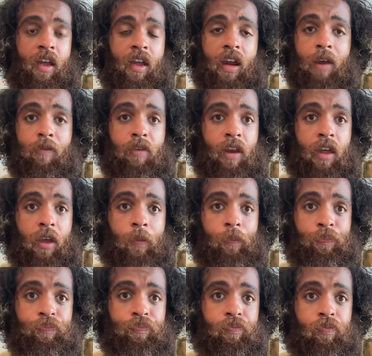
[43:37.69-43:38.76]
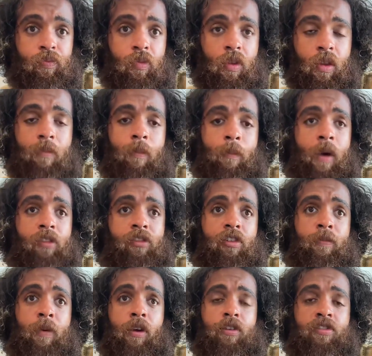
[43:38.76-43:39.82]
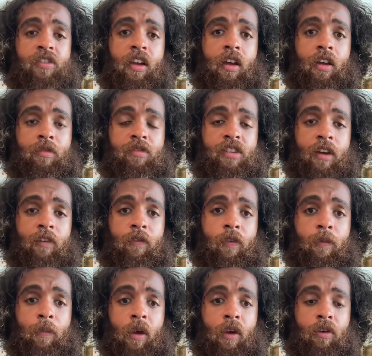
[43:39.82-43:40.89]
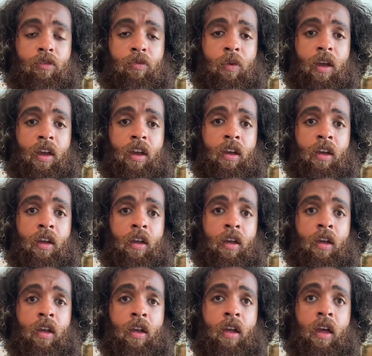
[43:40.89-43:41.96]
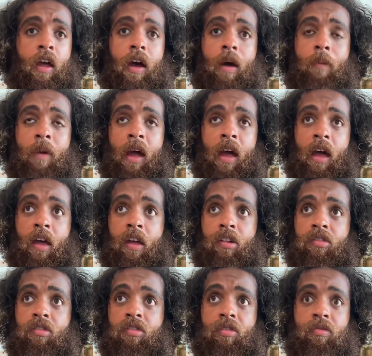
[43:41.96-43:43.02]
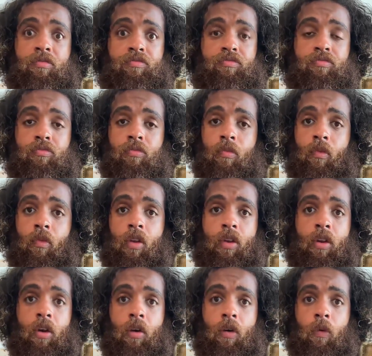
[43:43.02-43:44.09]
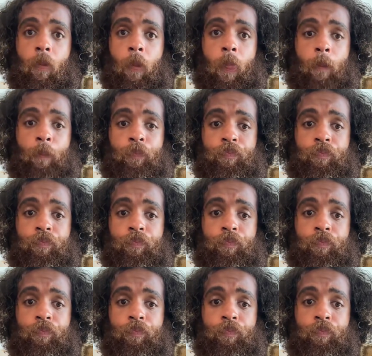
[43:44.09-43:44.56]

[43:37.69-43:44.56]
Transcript: And every day, Master Paris, uh, Chef Paris Ray um, has, you know,